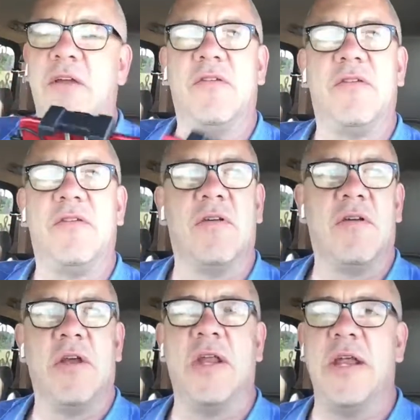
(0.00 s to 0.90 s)
is
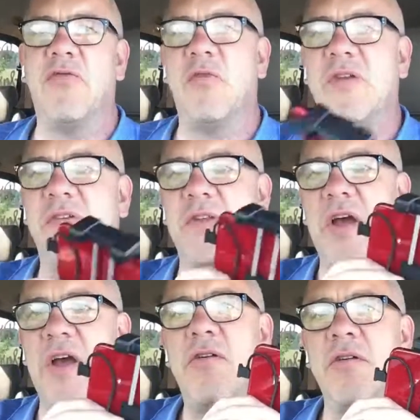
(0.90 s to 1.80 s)
an Android
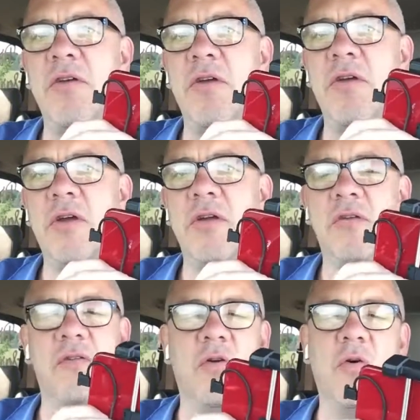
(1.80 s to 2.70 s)
style,
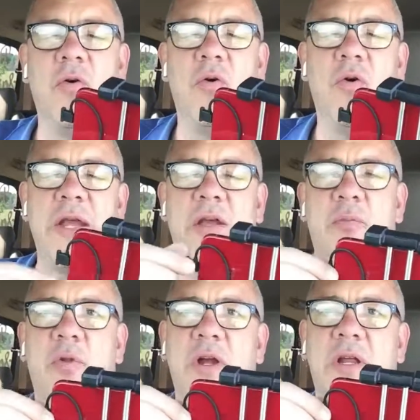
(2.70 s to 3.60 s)
so I
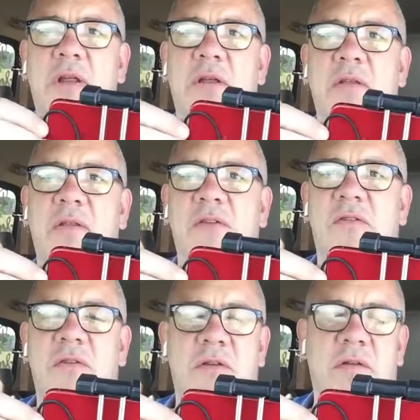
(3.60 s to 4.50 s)
could plug
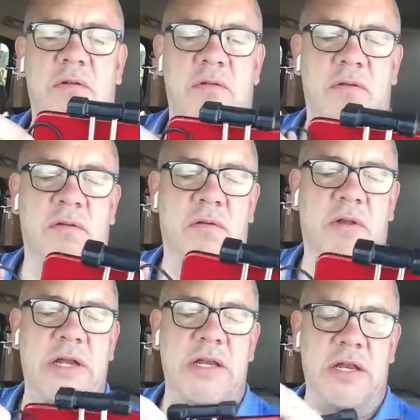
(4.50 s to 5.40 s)
this
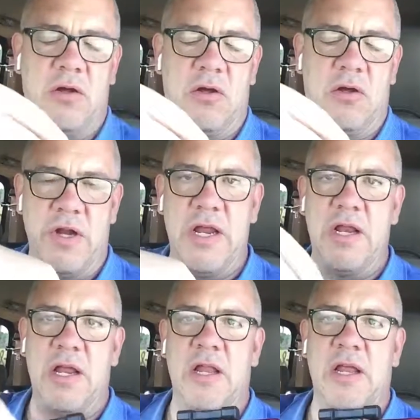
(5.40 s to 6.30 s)
lightning cord
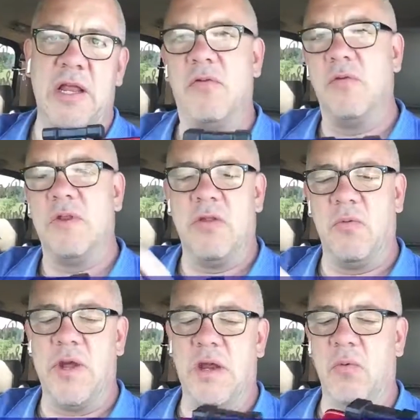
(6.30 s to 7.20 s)
in and then do it the
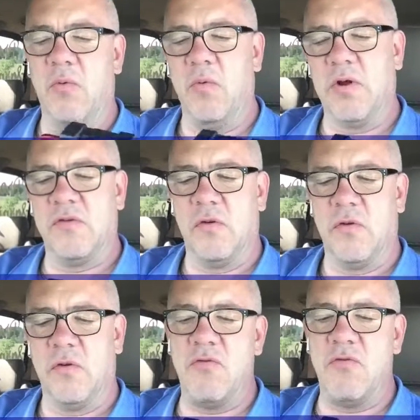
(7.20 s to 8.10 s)
other way and it would work.
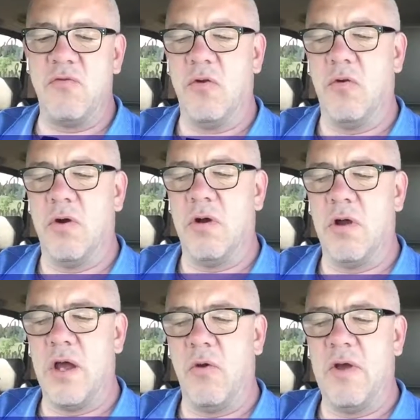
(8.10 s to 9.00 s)
So Android or
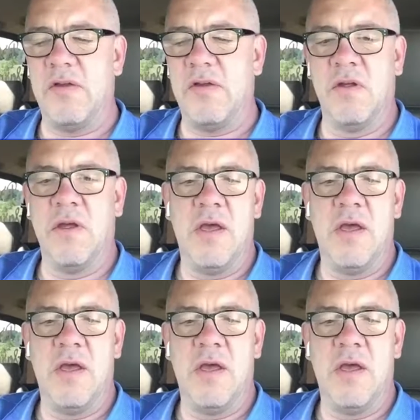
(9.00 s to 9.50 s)
iOS.